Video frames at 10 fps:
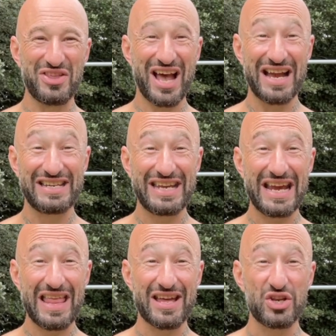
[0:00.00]
the
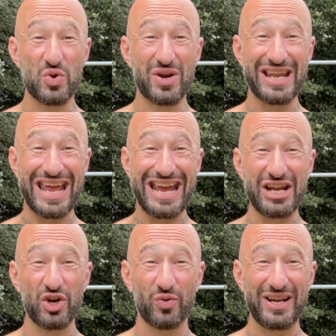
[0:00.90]
idea that you could
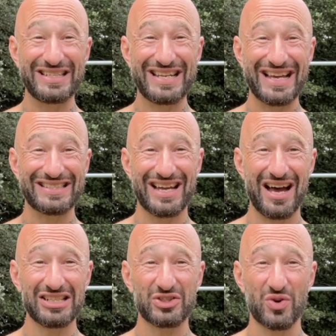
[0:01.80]
increase
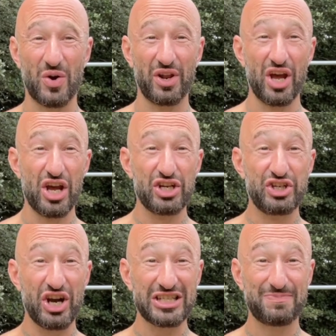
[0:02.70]
testosterone
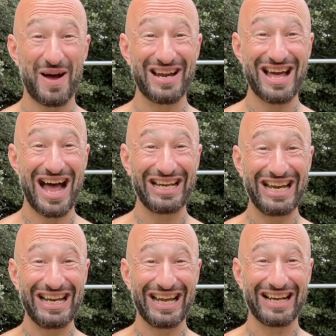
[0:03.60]
just by not
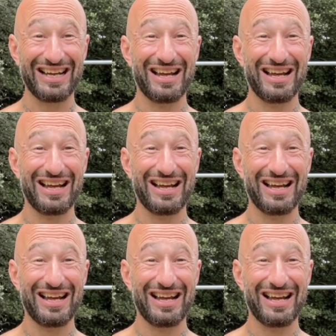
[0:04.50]
eating